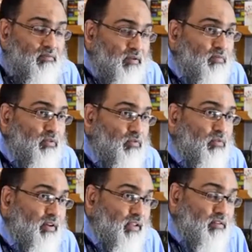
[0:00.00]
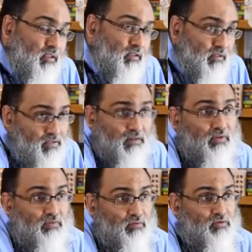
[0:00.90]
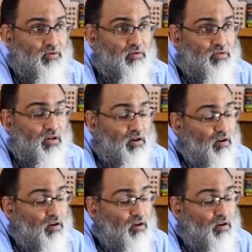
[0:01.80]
And people who have had suffered from strokes